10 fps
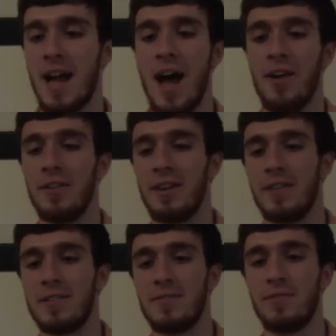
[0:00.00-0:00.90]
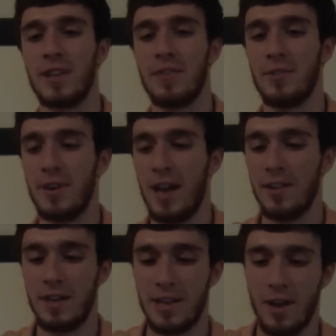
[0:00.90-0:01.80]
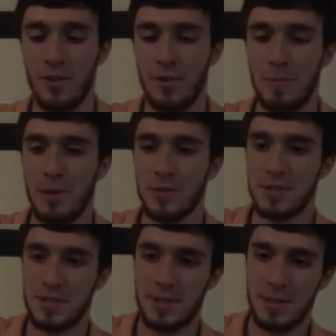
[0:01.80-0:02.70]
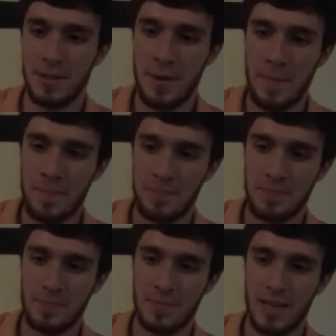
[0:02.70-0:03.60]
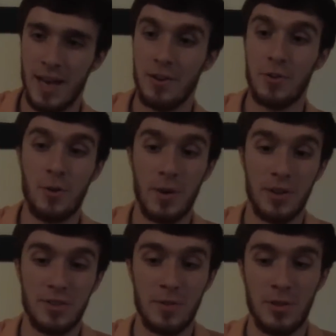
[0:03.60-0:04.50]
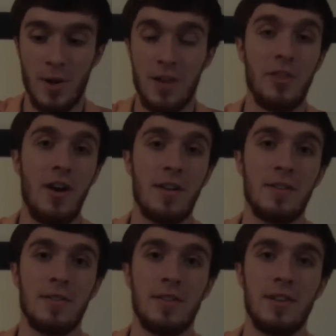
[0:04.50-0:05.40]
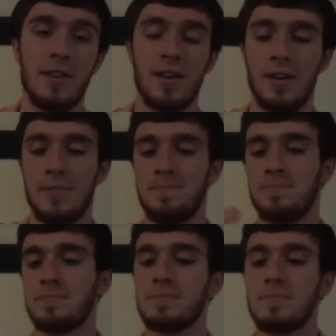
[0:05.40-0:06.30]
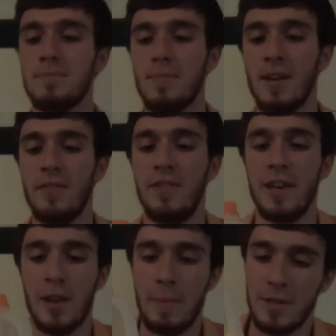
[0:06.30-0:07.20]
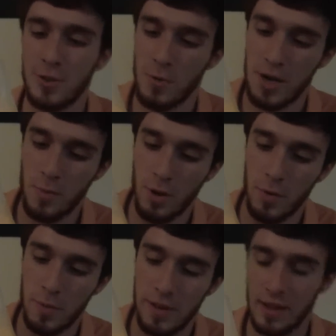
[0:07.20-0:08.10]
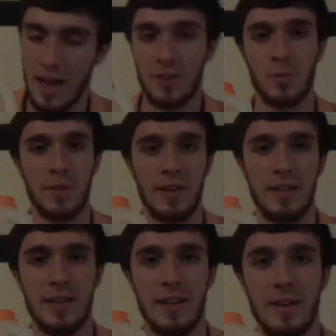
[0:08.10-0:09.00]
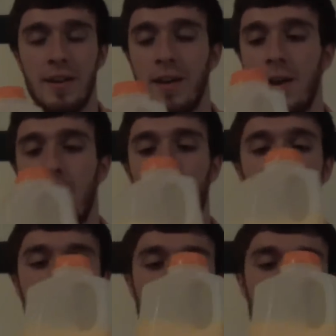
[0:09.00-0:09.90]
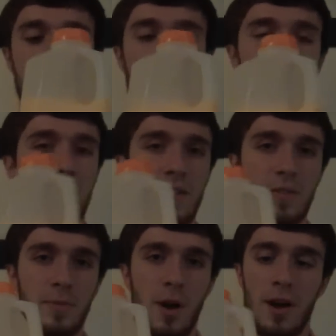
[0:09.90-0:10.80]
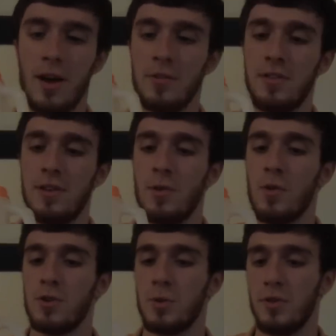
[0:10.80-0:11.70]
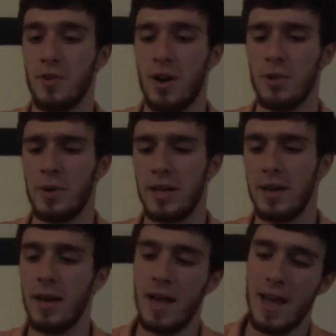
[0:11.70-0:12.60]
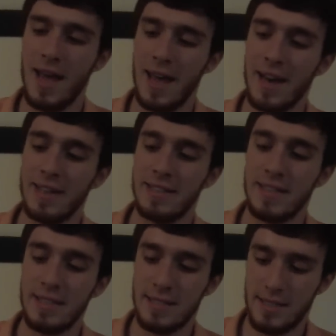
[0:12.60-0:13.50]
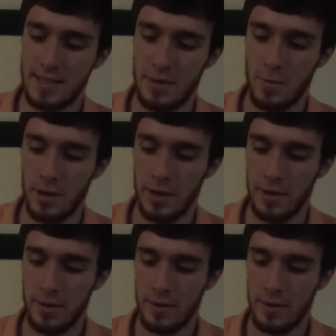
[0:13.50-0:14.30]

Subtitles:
holidays flavored, holiday colored milks. And I don't know what else they would do. I thought the vanilla mint green one would be the last one they did, but I guess not. They even brought out the orange one for Halloween. And I didn't see one